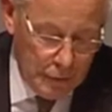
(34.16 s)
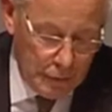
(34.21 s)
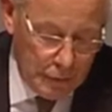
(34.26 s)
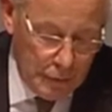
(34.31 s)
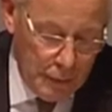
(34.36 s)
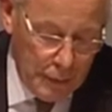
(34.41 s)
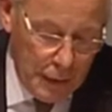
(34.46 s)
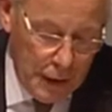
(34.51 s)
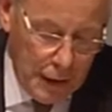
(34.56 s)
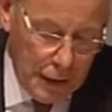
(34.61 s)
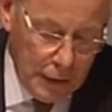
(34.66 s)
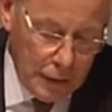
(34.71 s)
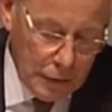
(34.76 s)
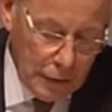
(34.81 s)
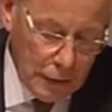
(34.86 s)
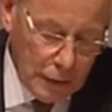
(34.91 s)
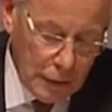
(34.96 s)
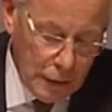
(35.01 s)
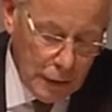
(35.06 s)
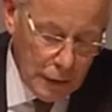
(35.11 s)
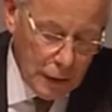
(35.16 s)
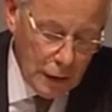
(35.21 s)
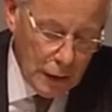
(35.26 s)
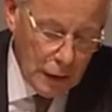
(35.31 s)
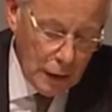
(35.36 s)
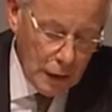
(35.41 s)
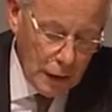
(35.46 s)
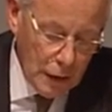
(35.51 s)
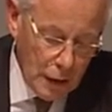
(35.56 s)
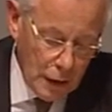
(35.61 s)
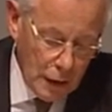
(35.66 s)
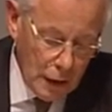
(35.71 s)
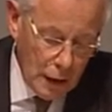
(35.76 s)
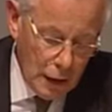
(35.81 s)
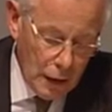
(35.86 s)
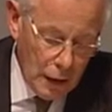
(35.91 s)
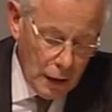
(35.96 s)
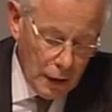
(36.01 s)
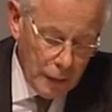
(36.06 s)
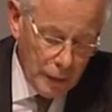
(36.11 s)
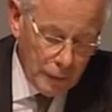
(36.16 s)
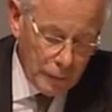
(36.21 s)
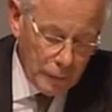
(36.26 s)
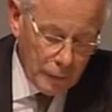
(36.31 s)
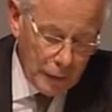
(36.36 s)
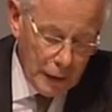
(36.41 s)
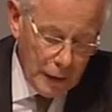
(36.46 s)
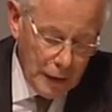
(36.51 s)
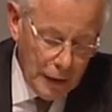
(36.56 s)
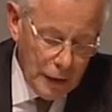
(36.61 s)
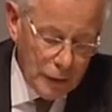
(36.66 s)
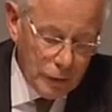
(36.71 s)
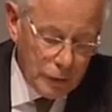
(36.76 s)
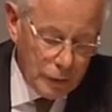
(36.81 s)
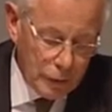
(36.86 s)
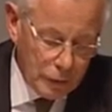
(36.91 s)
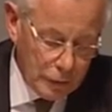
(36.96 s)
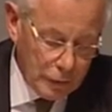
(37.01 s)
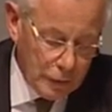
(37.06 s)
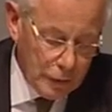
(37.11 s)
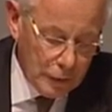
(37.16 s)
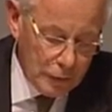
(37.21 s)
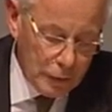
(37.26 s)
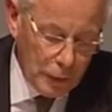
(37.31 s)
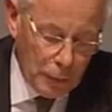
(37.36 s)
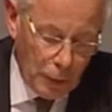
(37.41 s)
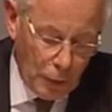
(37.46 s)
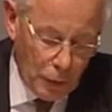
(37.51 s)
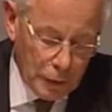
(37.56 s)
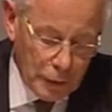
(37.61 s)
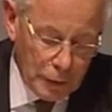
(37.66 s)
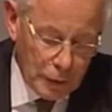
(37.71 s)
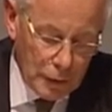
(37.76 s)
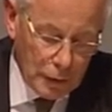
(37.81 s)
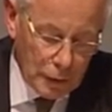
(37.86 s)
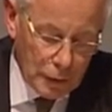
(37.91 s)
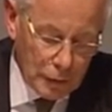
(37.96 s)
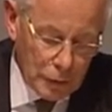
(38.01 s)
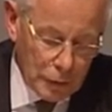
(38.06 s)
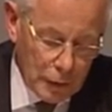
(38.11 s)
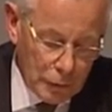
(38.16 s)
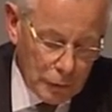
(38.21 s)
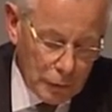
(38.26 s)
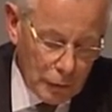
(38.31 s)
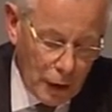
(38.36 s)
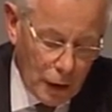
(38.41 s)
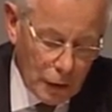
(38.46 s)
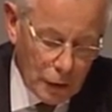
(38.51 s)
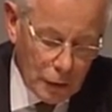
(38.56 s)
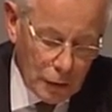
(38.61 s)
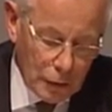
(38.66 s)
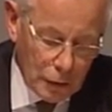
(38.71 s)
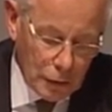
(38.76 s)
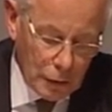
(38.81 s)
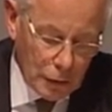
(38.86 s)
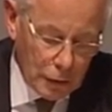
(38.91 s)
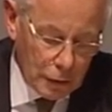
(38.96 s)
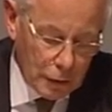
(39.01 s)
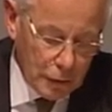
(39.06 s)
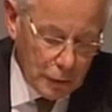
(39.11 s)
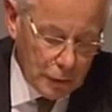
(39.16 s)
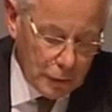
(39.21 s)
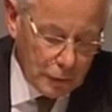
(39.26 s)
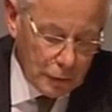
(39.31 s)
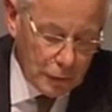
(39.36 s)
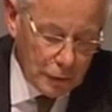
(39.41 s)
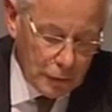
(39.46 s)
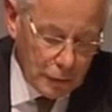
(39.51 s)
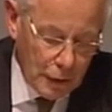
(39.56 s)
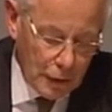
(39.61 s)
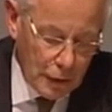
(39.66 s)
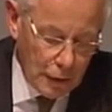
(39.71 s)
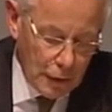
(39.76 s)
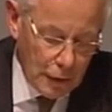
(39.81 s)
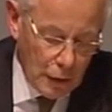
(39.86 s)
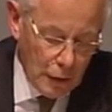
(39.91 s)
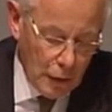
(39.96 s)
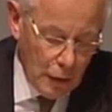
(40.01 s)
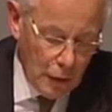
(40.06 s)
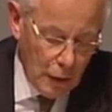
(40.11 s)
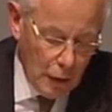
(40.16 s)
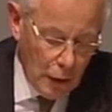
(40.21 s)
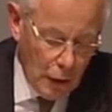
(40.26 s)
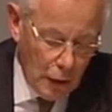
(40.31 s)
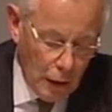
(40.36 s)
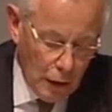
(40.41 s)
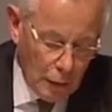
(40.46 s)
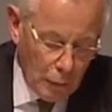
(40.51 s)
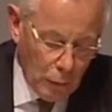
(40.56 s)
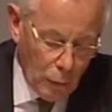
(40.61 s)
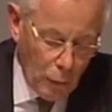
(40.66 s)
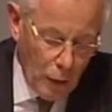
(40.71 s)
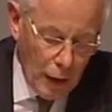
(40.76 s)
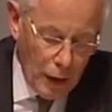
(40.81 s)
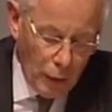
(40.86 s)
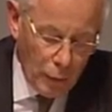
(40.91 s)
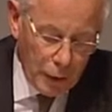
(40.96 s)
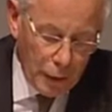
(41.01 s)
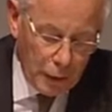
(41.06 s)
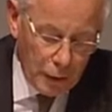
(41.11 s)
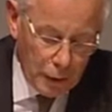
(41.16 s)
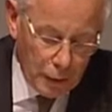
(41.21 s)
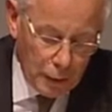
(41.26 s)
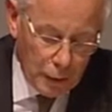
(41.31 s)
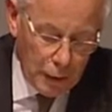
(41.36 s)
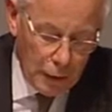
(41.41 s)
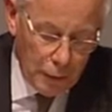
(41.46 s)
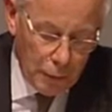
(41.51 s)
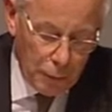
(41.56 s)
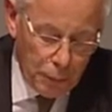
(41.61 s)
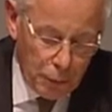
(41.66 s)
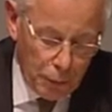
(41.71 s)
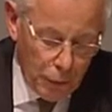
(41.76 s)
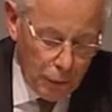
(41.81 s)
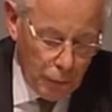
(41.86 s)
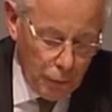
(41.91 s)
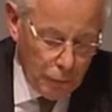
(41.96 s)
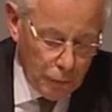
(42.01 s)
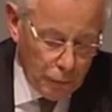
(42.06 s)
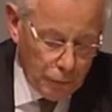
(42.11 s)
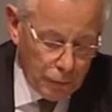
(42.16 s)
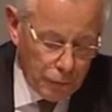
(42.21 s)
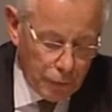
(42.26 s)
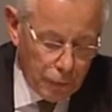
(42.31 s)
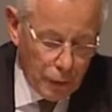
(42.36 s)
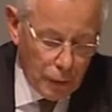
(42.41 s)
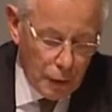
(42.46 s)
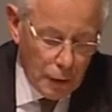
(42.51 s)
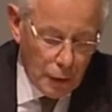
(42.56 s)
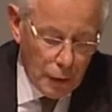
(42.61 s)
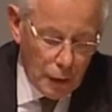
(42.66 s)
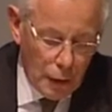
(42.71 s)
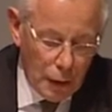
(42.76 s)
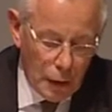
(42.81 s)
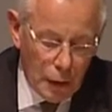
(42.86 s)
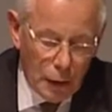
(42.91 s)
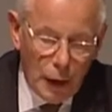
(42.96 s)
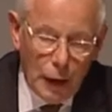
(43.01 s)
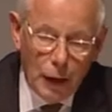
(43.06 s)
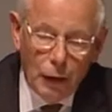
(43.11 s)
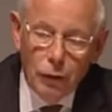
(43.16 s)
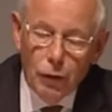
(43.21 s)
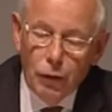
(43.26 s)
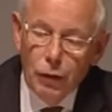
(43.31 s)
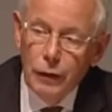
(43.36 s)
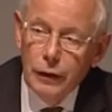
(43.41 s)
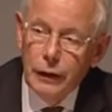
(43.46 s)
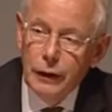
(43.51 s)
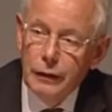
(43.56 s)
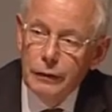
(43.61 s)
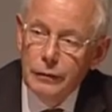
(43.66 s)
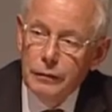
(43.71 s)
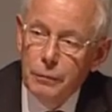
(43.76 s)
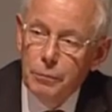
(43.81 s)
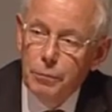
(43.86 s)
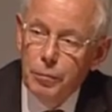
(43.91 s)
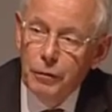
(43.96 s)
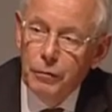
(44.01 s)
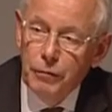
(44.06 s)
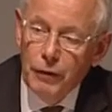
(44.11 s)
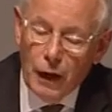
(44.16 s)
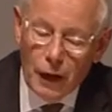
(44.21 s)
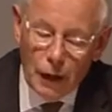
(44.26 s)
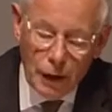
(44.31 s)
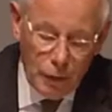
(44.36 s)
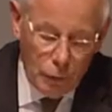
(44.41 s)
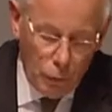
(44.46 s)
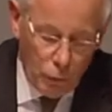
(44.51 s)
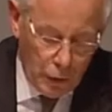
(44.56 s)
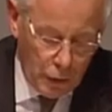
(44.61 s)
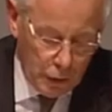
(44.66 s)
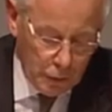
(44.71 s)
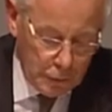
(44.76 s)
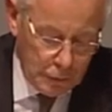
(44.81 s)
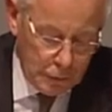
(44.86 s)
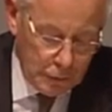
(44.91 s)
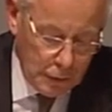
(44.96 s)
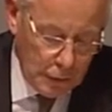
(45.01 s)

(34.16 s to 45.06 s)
debate. It is disappointing that rather than look at where we can improve our audits and provide what